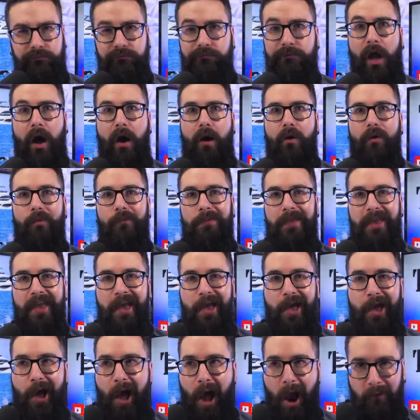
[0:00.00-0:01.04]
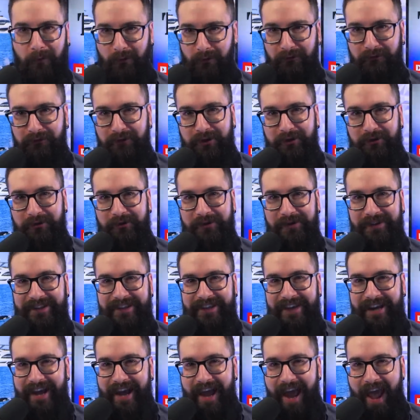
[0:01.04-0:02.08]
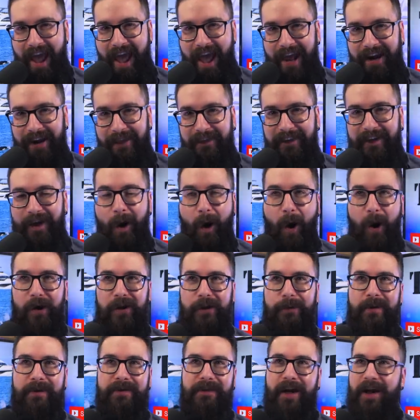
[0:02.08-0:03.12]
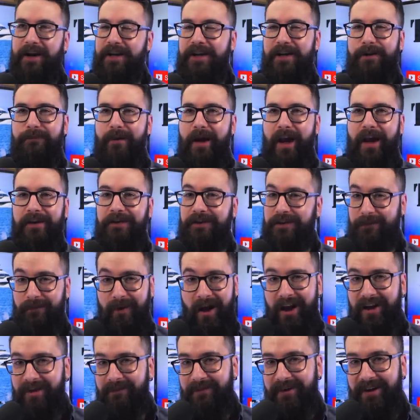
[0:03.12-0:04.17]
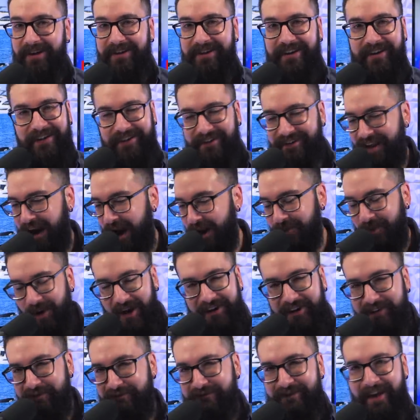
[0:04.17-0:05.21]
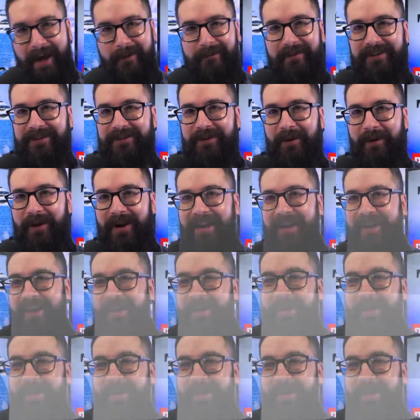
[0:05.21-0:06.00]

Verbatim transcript: No, I refuse. And the argument that he makes, in my opinion, is downright defamatory,